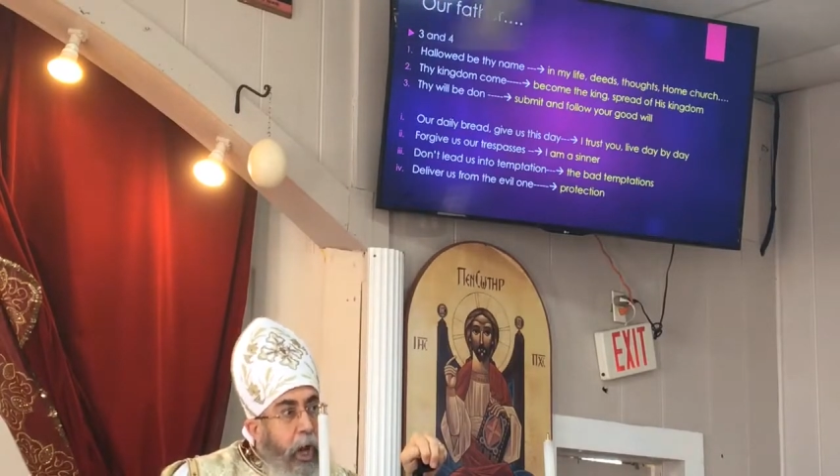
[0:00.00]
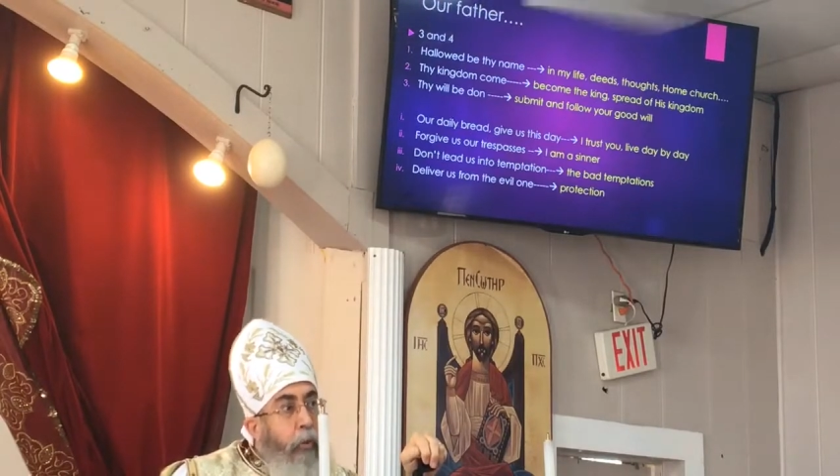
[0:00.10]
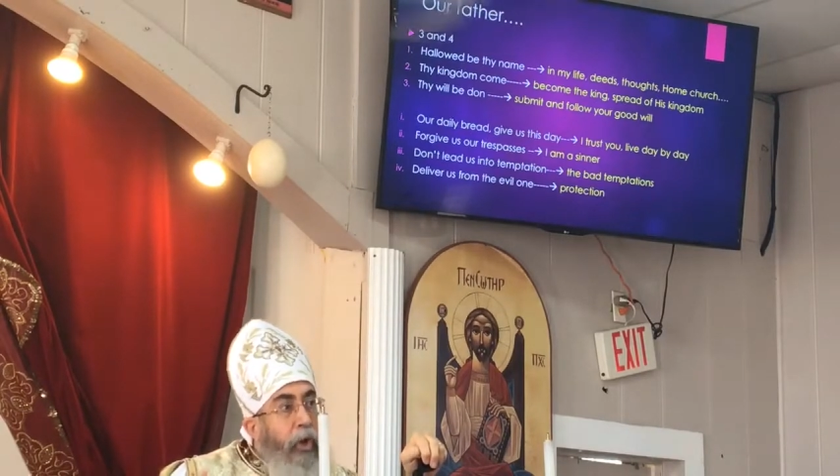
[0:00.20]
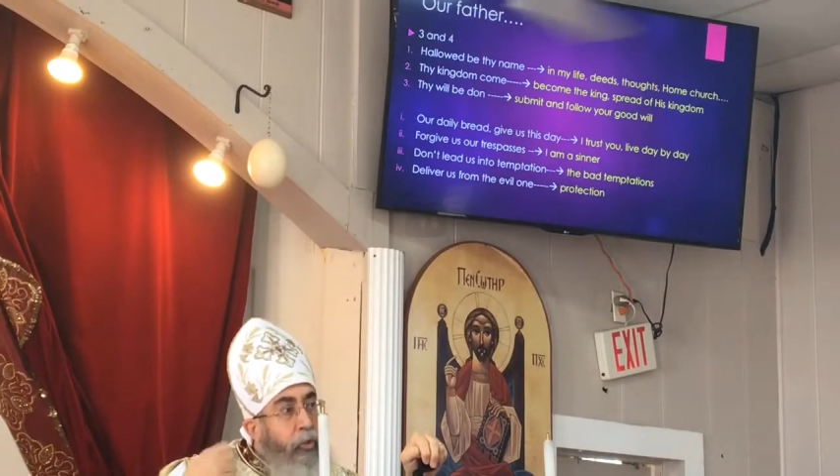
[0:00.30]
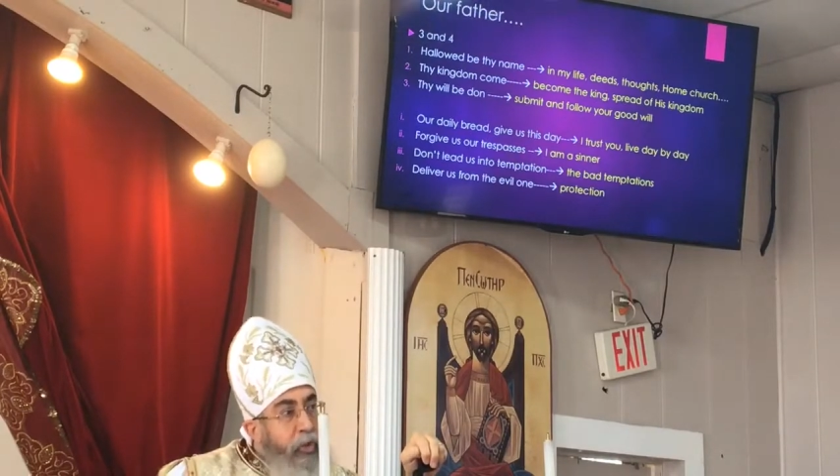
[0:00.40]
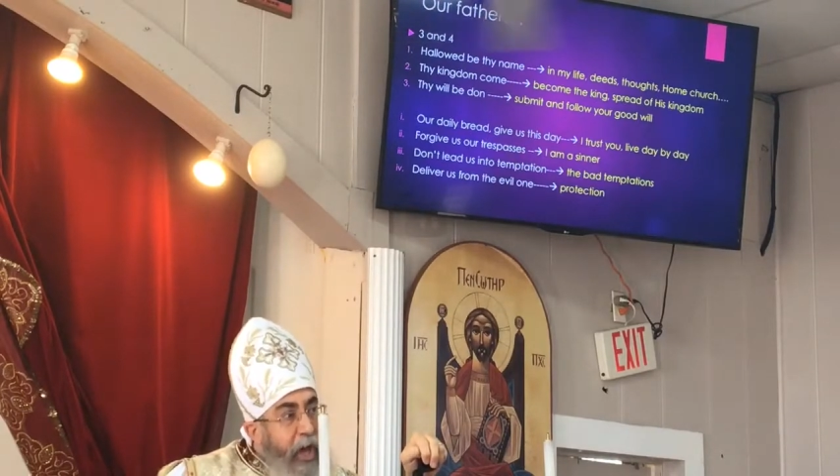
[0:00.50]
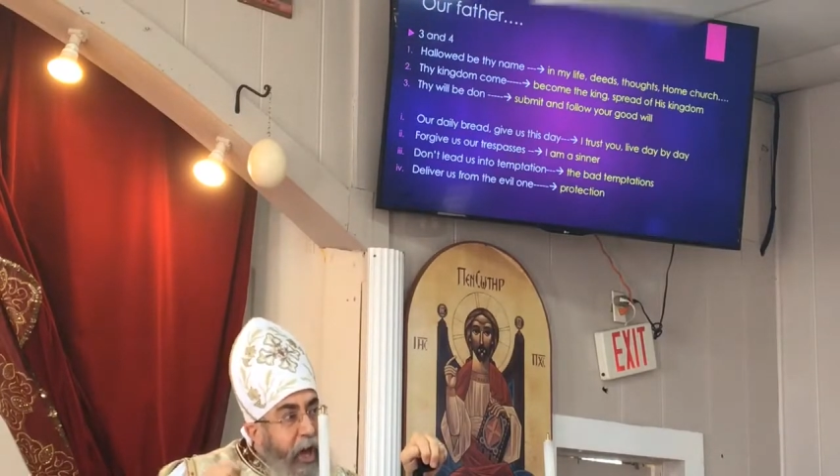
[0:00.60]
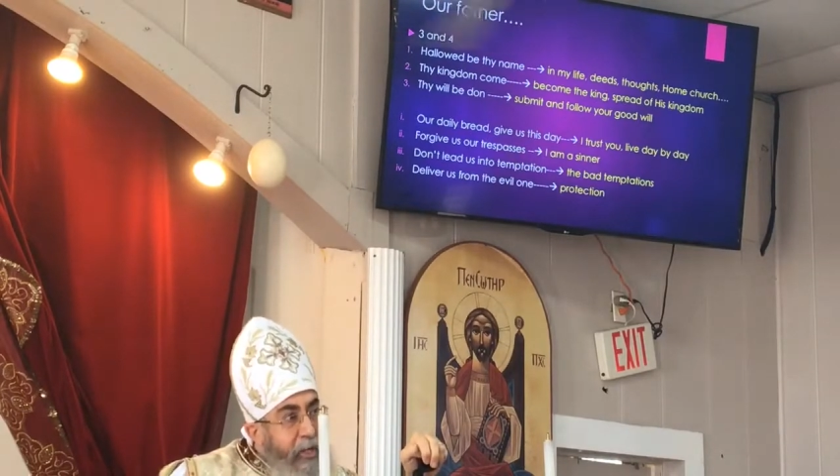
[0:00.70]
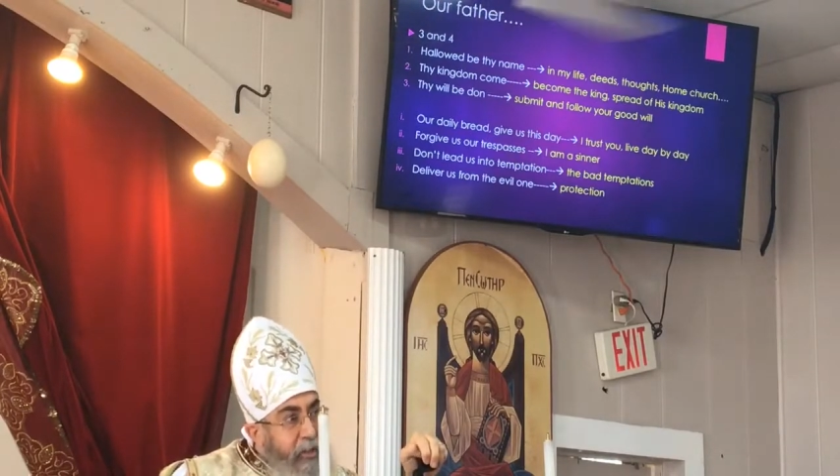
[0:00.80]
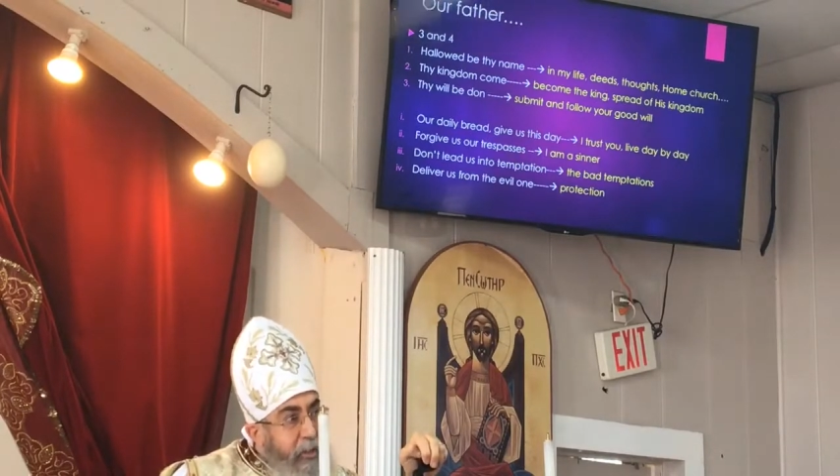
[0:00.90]
and what we
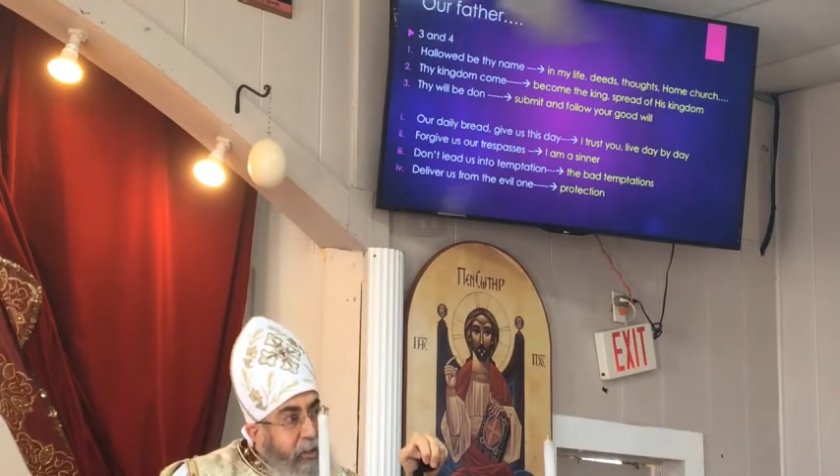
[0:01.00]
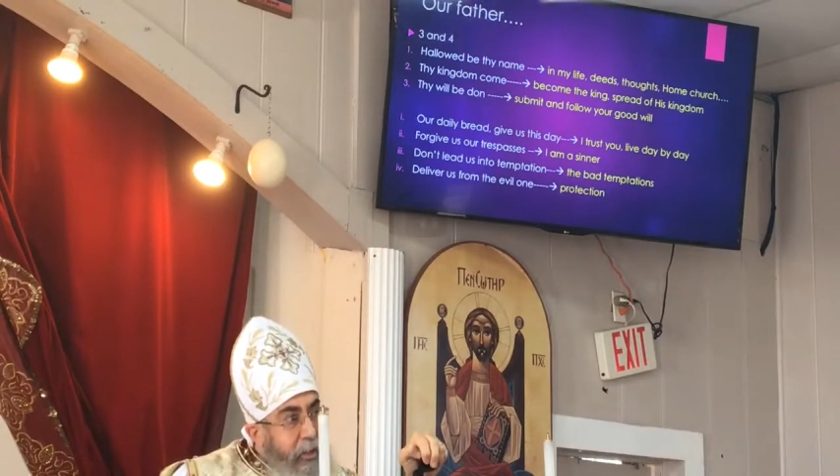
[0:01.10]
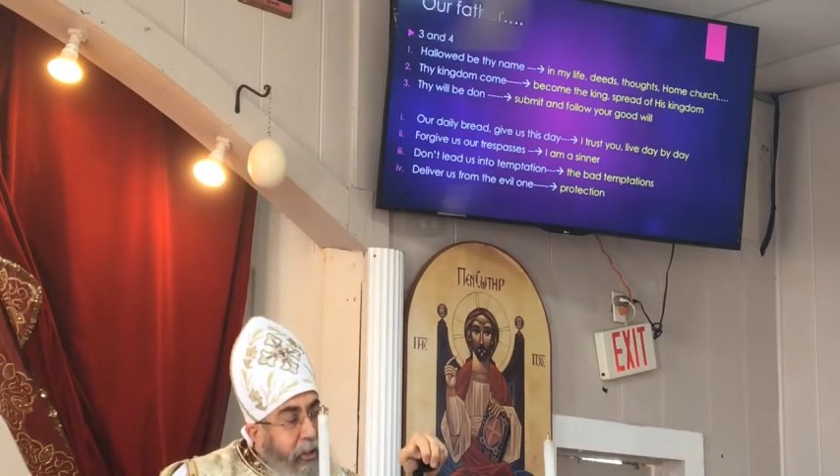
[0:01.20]
ask.